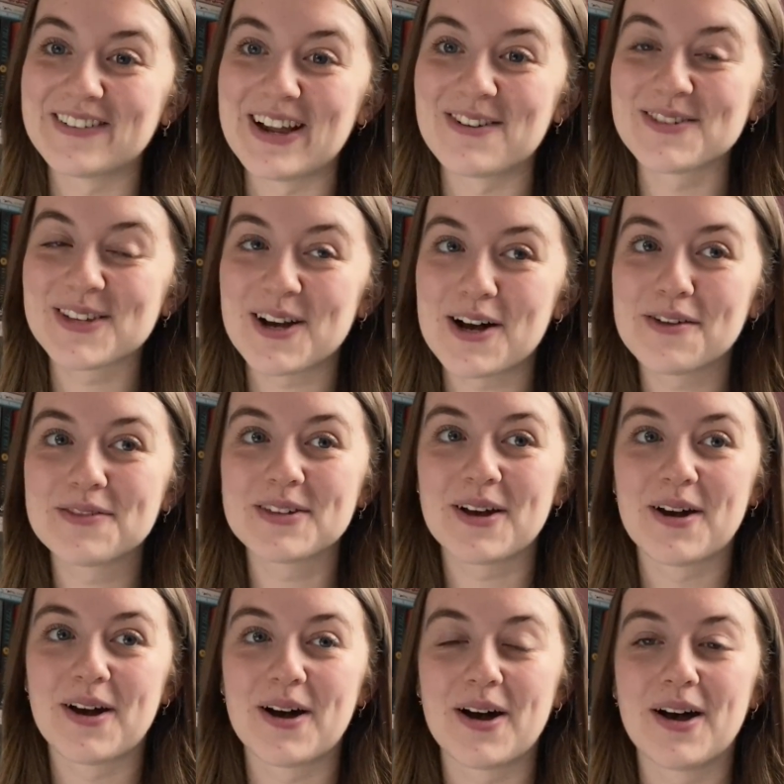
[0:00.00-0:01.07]
Now scarves
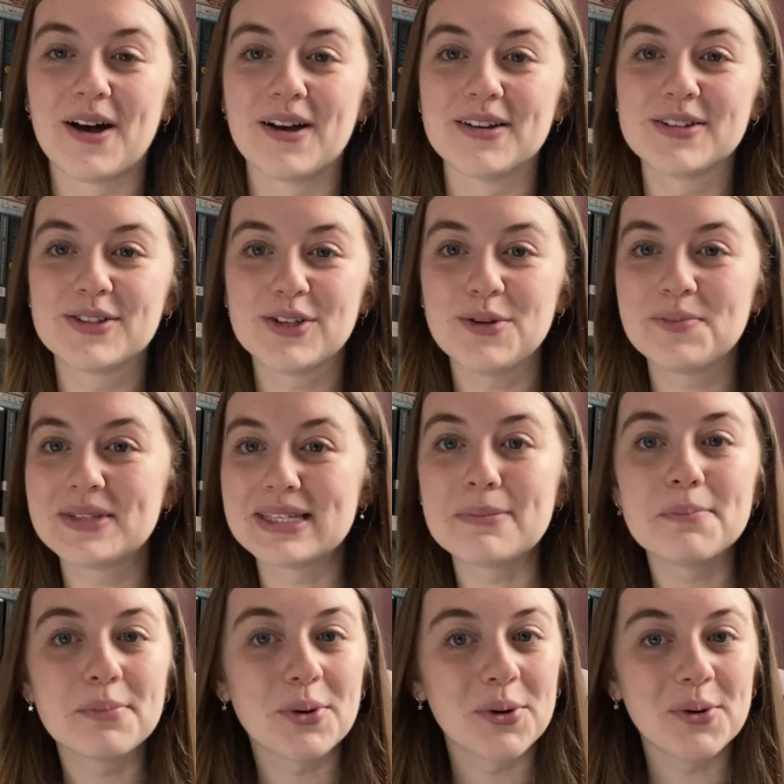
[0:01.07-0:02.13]
are super
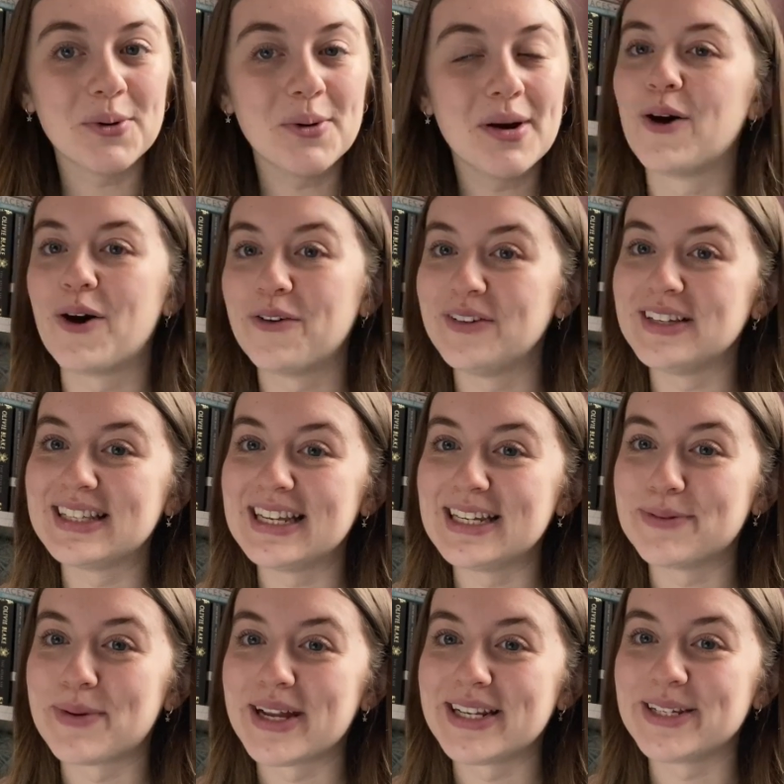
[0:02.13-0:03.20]
simple, obviously
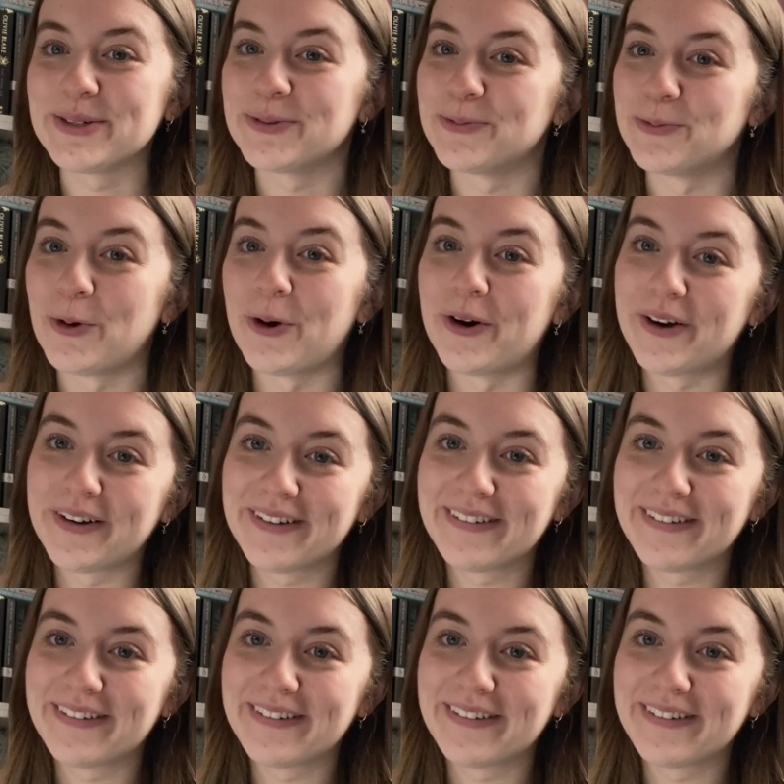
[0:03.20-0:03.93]
depending on what